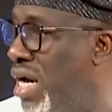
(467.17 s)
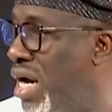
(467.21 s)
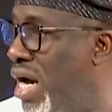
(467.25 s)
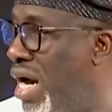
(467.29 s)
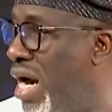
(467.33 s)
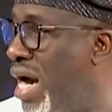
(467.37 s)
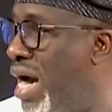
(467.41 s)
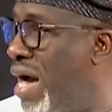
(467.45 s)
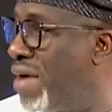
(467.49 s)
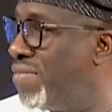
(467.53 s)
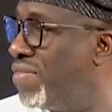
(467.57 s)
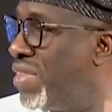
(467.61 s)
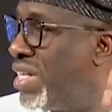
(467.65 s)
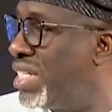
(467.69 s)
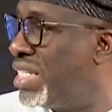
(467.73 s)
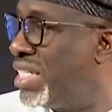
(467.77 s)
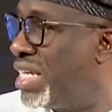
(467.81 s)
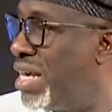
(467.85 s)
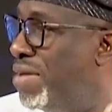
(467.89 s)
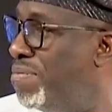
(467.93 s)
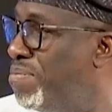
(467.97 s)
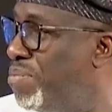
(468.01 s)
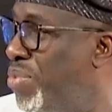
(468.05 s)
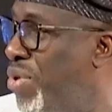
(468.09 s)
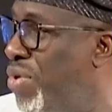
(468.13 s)
have the
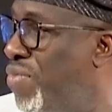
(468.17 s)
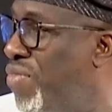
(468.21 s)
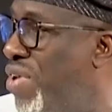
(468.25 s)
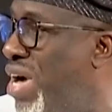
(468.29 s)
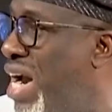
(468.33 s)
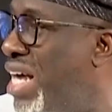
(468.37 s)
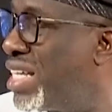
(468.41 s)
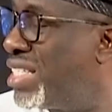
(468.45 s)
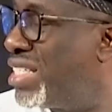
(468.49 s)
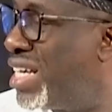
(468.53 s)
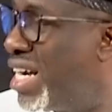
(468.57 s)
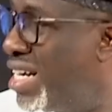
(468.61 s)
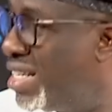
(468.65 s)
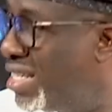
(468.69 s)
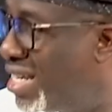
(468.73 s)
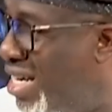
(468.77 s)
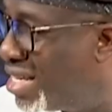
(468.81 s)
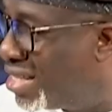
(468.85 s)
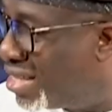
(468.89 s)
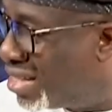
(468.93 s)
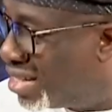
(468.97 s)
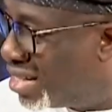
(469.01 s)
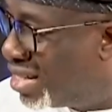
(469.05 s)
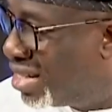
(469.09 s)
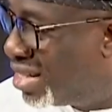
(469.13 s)
same behavioral
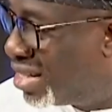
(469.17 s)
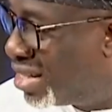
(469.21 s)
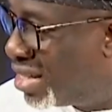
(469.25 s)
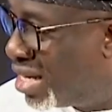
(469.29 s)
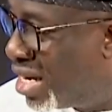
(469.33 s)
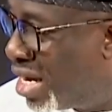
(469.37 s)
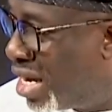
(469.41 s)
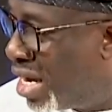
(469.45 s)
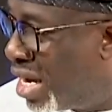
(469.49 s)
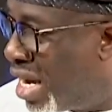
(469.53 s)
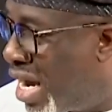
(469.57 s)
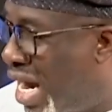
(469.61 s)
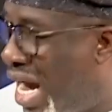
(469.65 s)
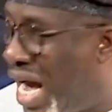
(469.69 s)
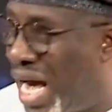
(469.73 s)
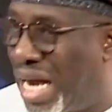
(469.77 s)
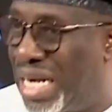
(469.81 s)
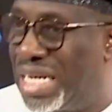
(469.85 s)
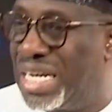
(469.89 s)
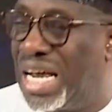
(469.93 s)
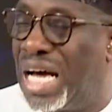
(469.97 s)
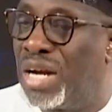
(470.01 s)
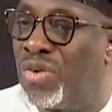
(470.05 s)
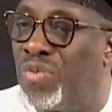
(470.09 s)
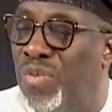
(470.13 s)
tendencies
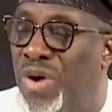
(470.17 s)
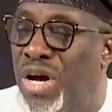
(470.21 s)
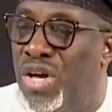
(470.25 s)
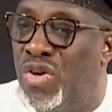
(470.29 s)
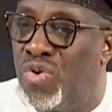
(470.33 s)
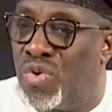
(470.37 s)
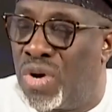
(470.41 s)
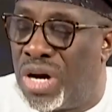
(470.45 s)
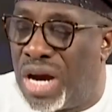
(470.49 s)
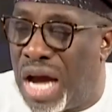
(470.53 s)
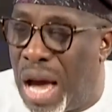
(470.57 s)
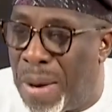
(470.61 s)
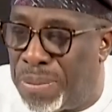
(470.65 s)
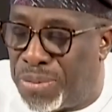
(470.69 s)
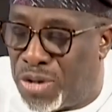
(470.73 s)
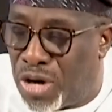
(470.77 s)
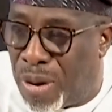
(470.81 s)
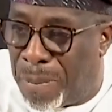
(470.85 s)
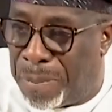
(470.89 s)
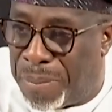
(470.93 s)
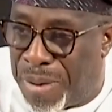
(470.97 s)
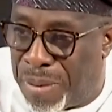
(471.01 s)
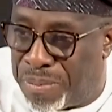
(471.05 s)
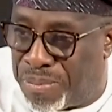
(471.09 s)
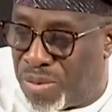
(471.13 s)
and that when you capture
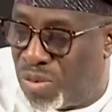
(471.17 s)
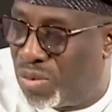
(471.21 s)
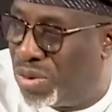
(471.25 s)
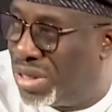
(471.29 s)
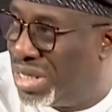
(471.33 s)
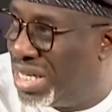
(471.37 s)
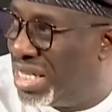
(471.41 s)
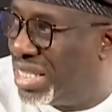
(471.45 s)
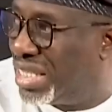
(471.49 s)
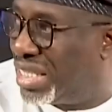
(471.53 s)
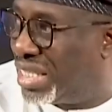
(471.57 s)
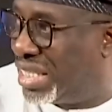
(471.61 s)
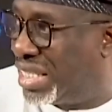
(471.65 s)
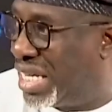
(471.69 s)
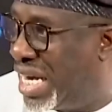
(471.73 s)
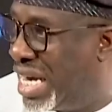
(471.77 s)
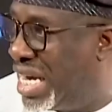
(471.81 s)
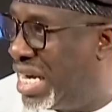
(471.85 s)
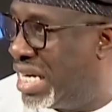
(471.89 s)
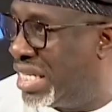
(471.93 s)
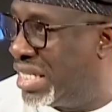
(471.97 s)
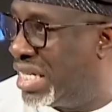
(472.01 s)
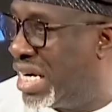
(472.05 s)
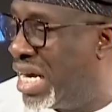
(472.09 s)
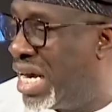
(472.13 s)
people within
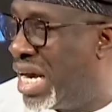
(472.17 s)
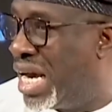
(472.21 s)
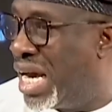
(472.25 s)
states,